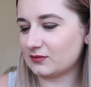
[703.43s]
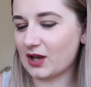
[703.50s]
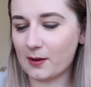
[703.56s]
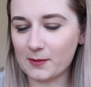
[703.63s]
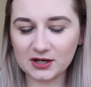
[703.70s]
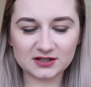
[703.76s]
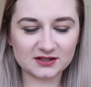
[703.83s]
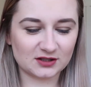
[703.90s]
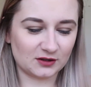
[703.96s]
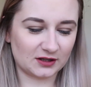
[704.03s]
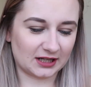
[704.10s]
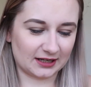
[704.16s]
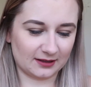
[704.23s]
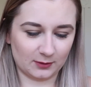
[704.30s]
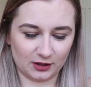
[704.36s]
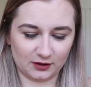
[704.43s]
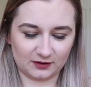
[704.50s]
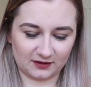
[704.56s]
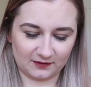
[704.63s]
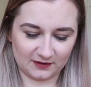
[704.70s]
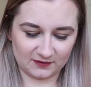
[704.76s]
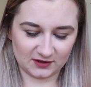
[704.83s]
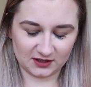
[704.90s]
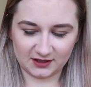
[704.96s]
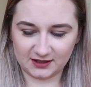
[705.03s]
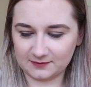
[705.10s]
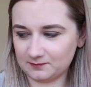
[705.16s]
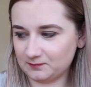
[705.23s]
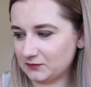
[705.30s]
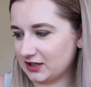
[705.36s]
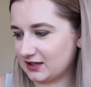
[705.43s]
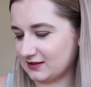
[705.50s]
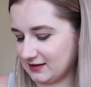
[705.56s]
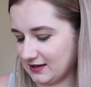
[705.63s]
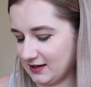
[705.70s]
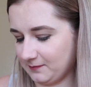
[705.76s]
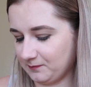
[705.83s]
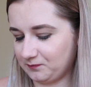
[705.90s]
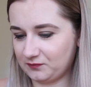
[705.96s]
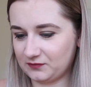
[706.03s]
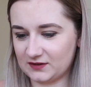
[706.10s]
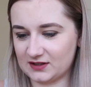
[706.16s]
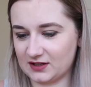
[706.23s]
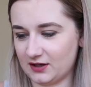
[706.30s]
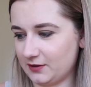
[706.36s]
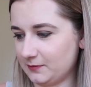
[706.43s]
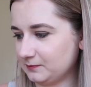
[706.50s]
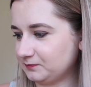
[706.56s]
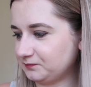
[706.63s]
I might just do the clear blue because I've never done it, let's say. So,